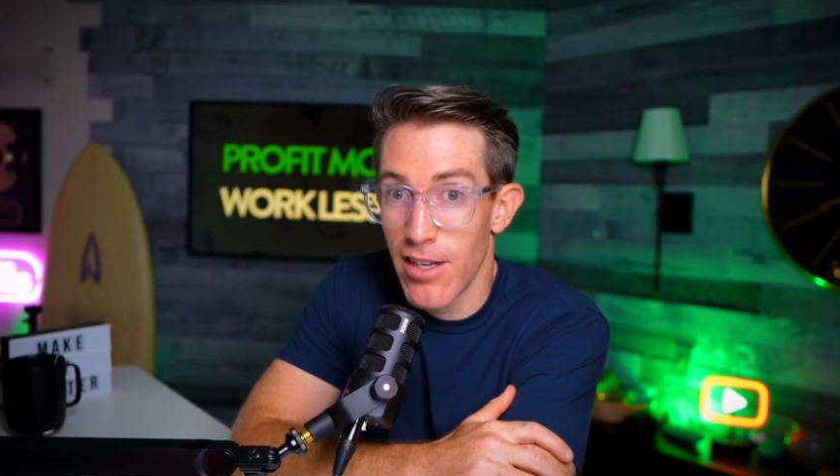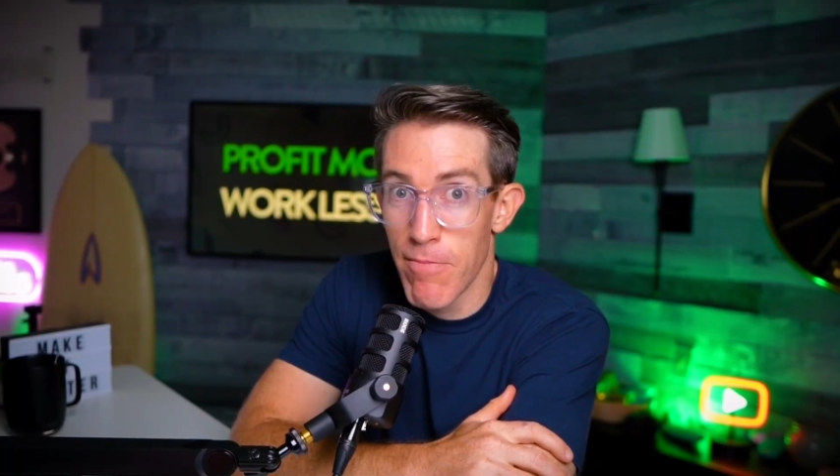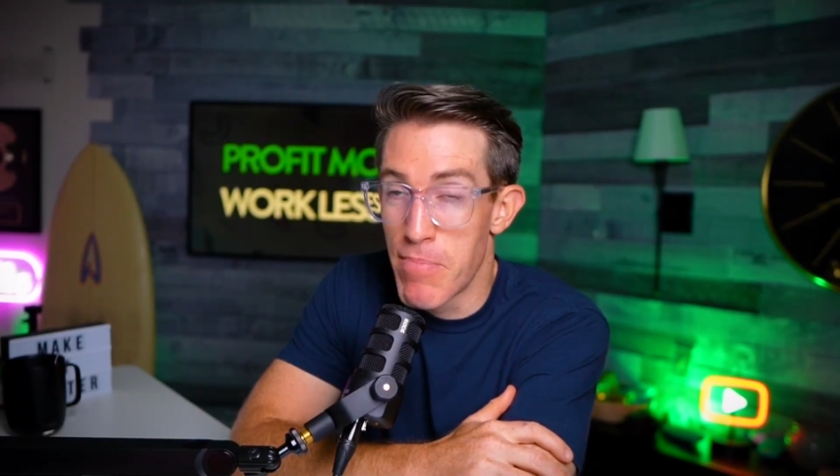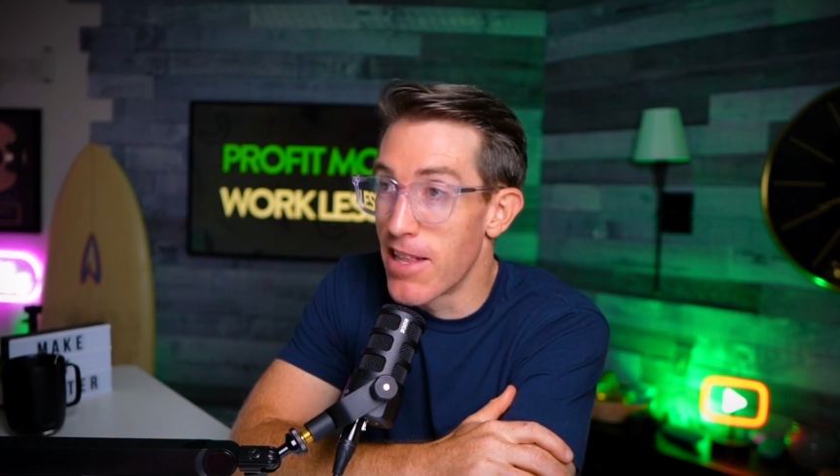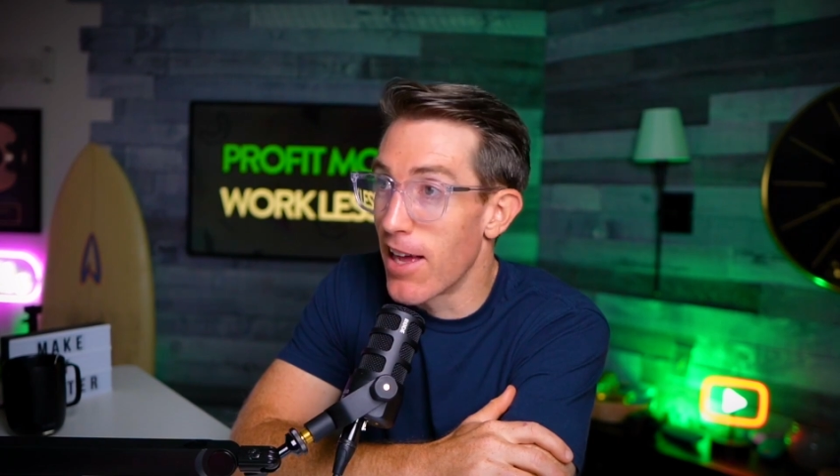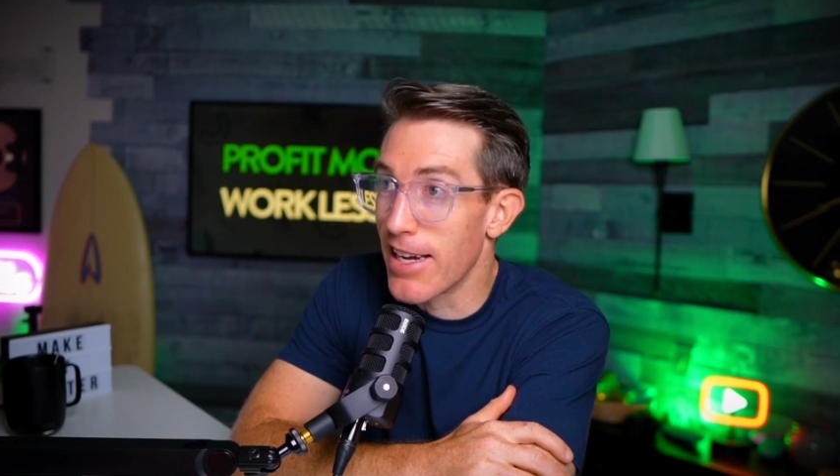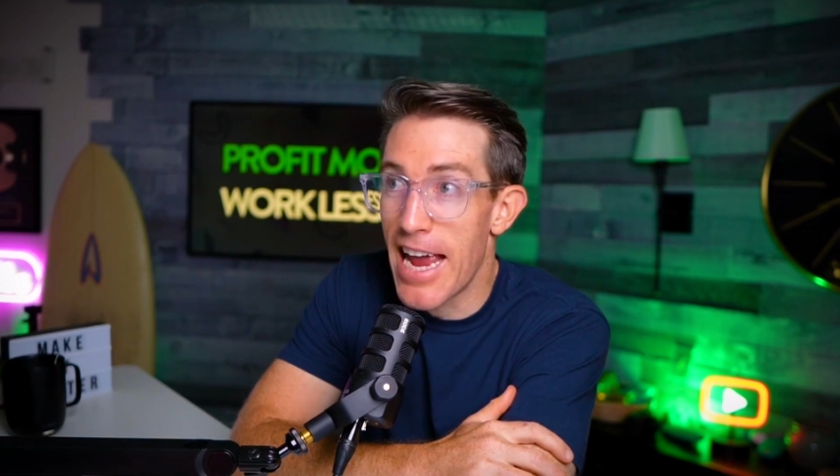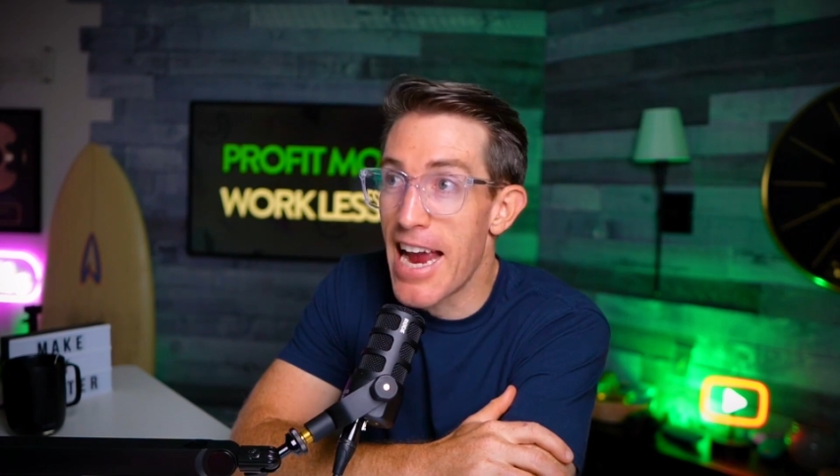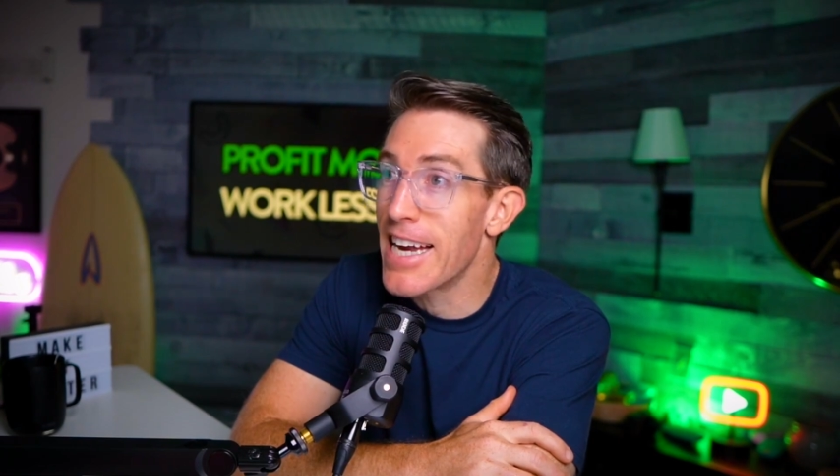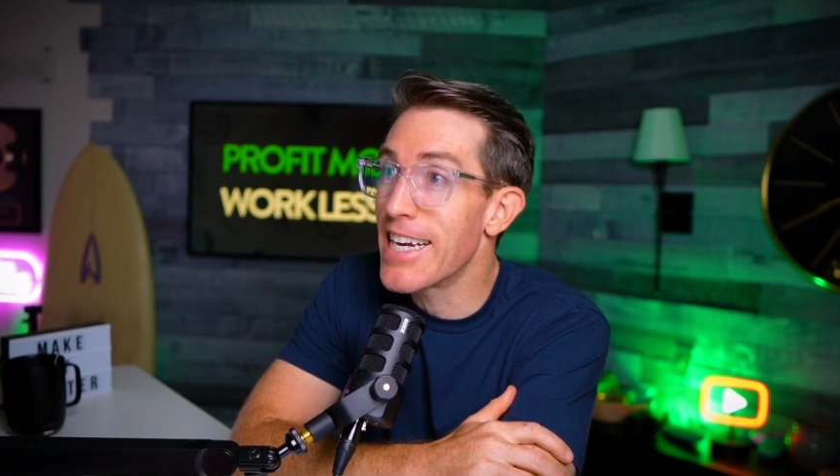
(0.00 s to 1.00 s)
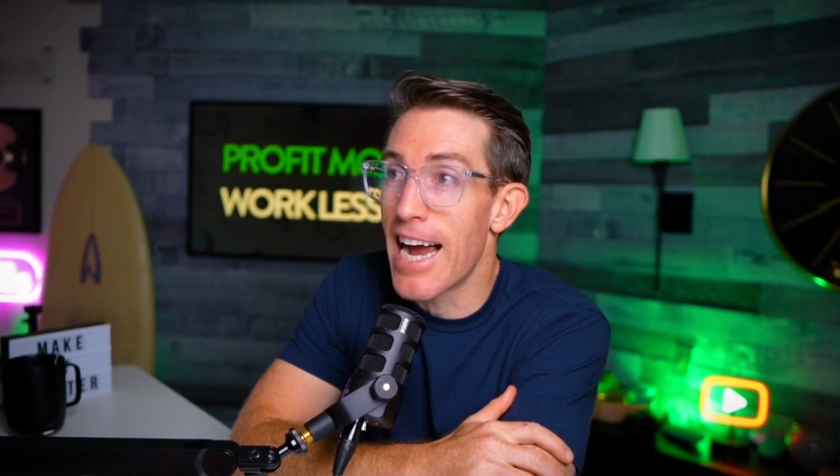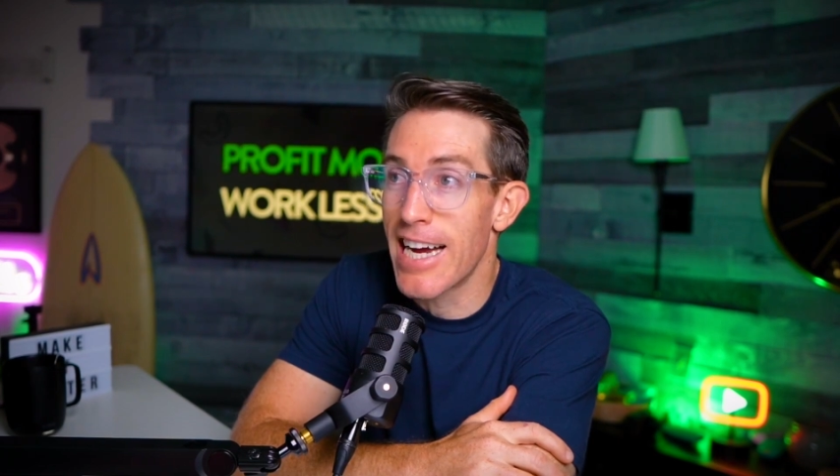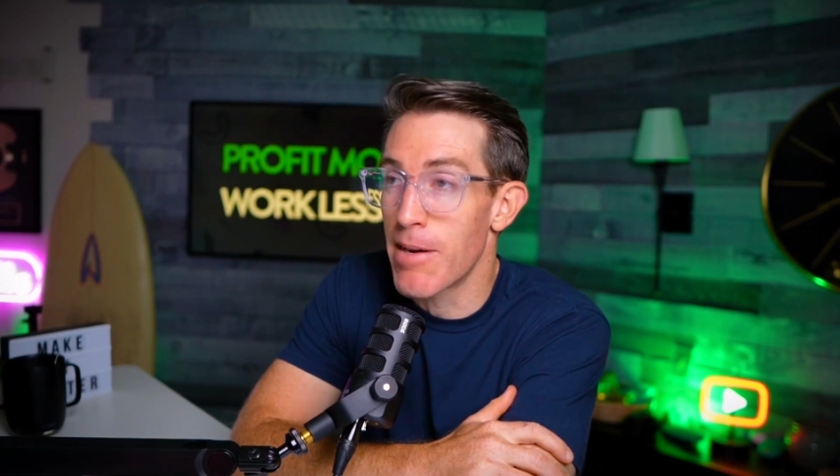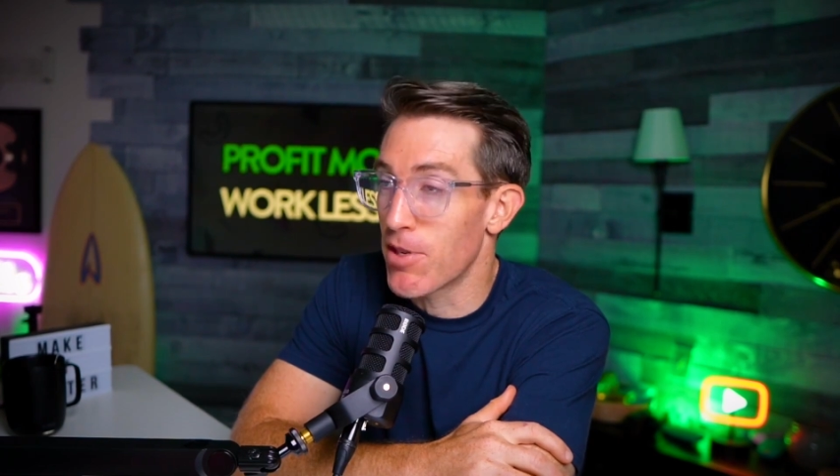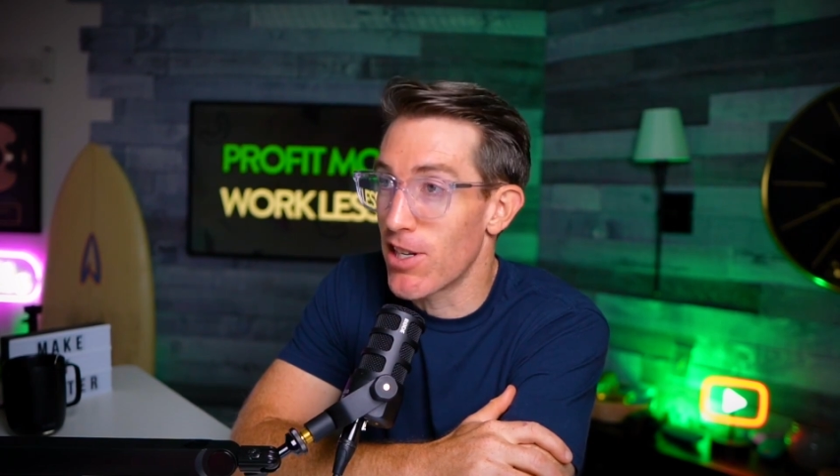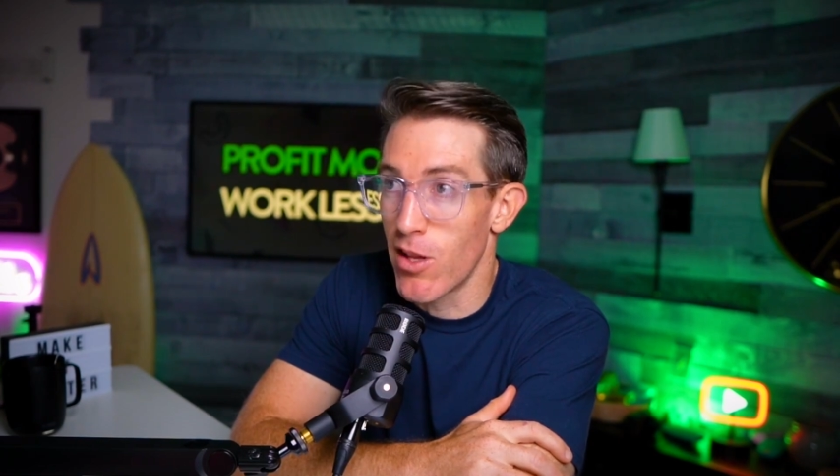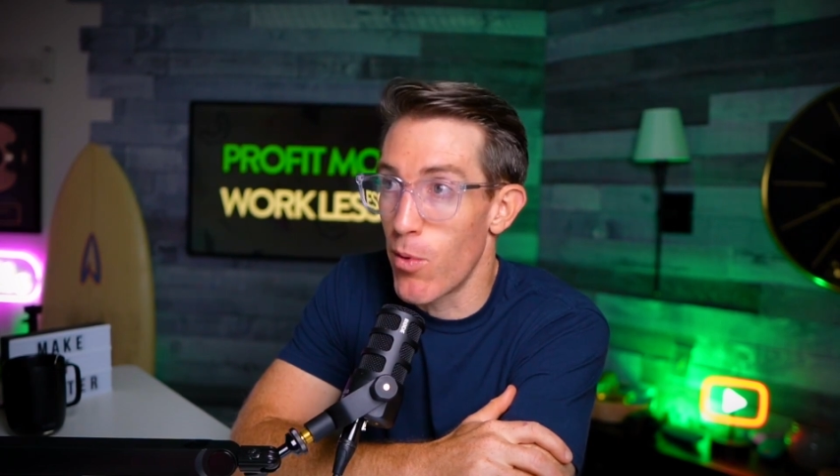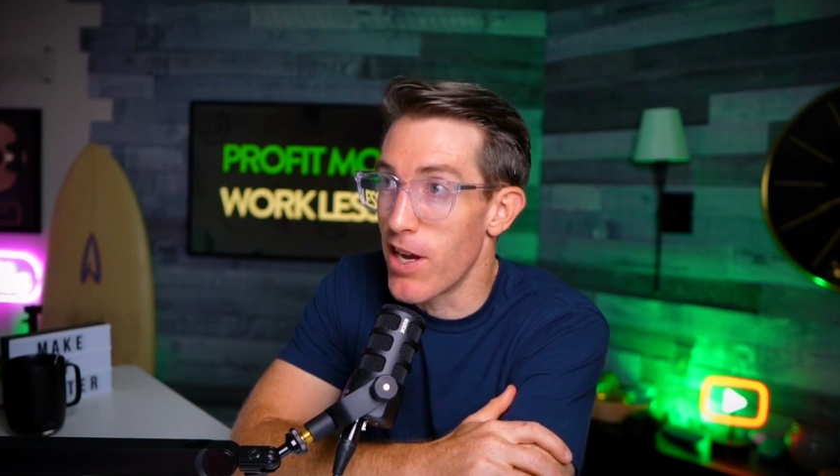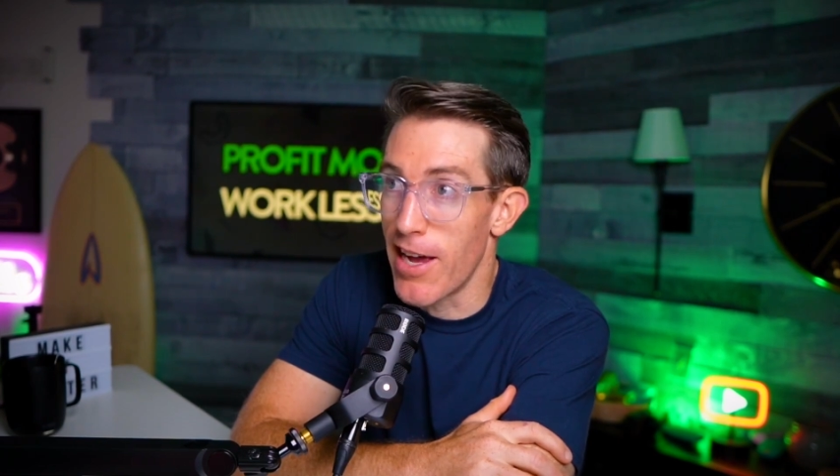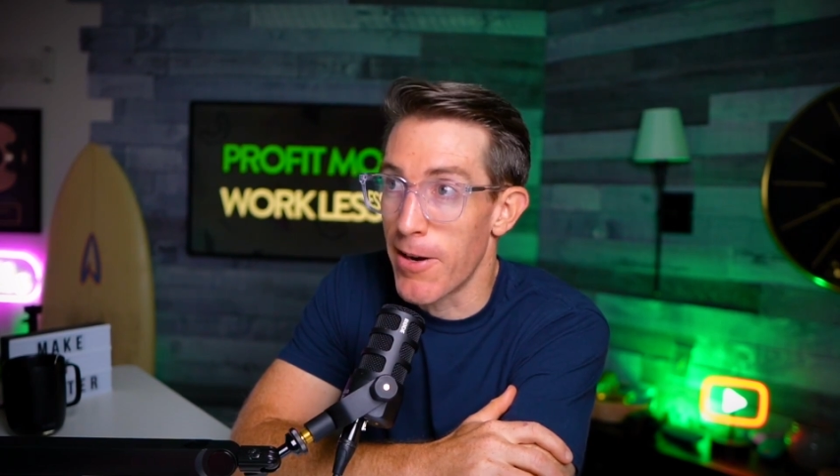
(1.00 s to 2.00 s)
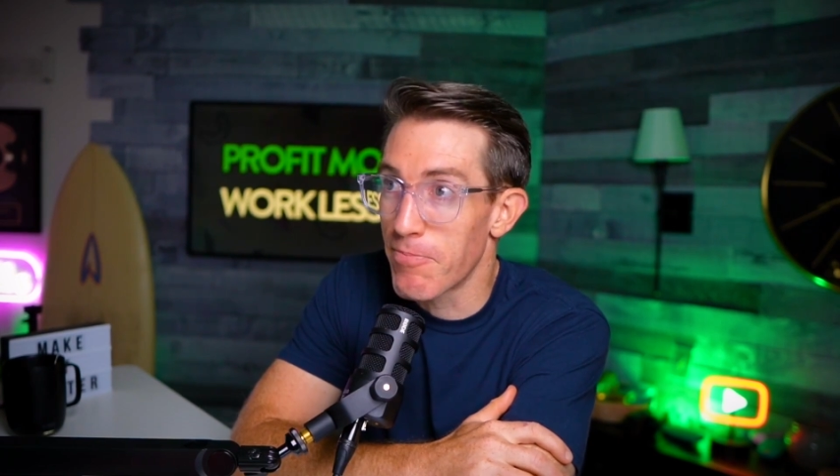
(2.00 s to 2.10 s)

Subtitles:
be like 80-90% of the way there.